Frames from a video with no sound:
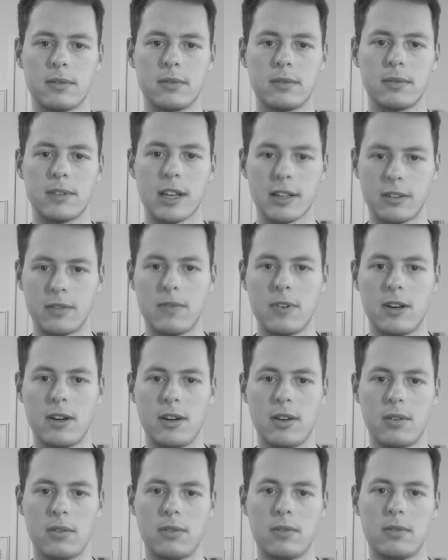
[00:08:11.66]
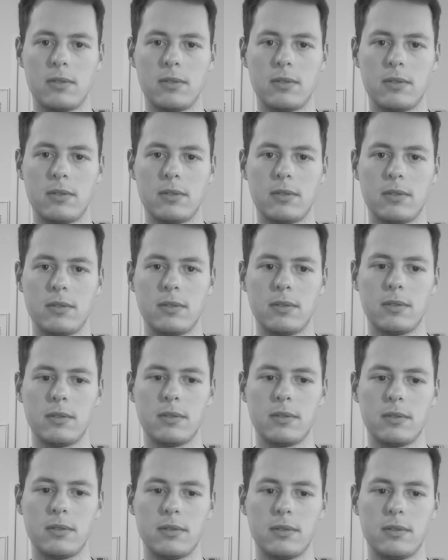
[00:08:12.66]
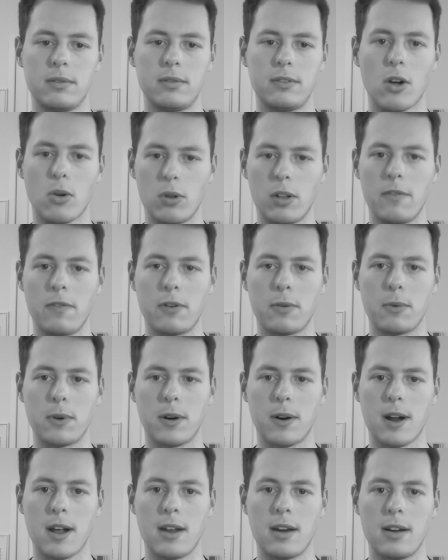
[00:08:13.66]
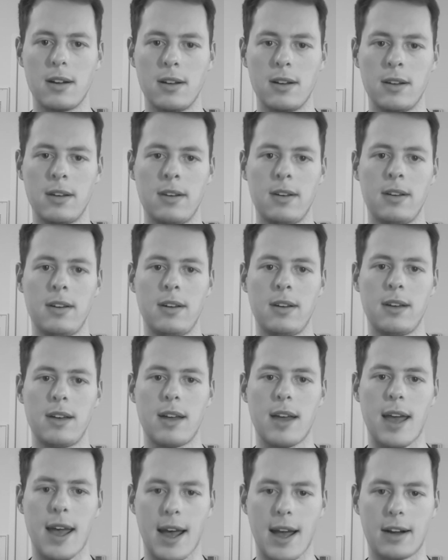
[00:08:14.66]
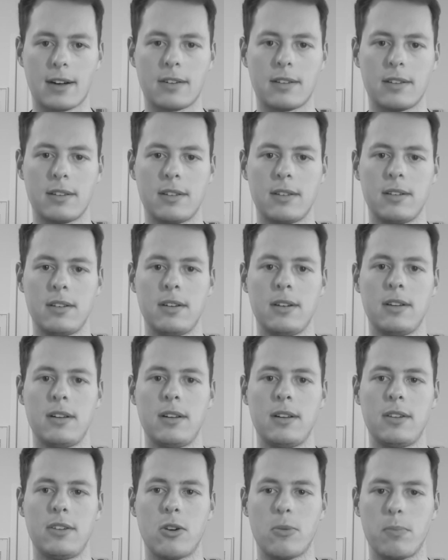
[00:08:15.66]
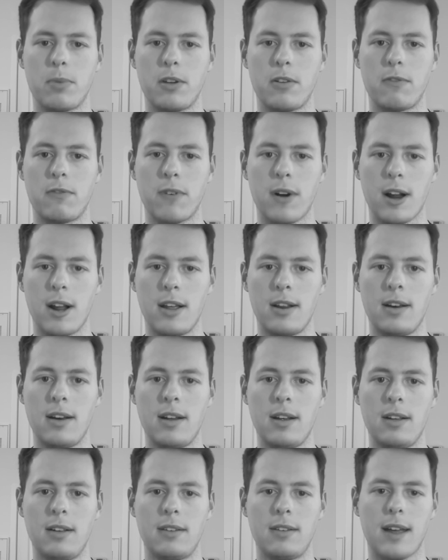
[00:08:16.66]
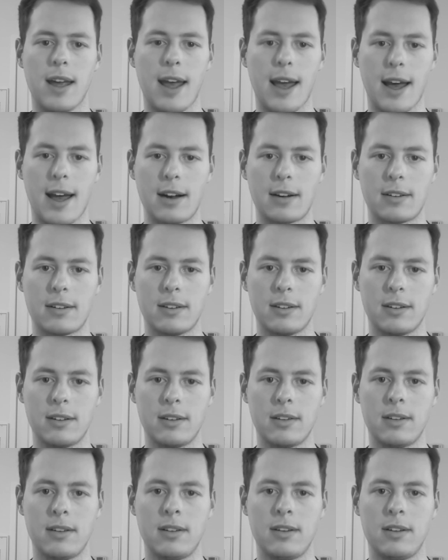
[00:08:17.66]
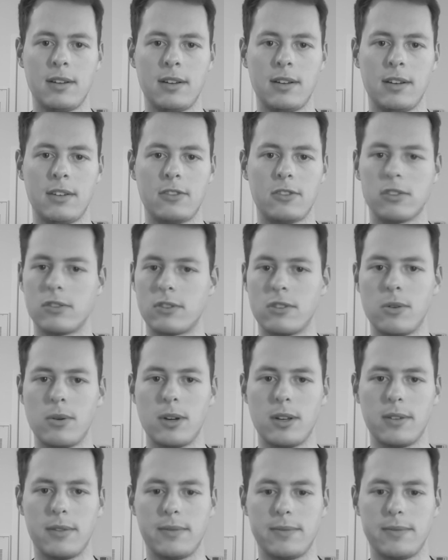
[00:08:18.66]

That's the video. Don't live in regret. Act. Don't be afraid to act. Just do it.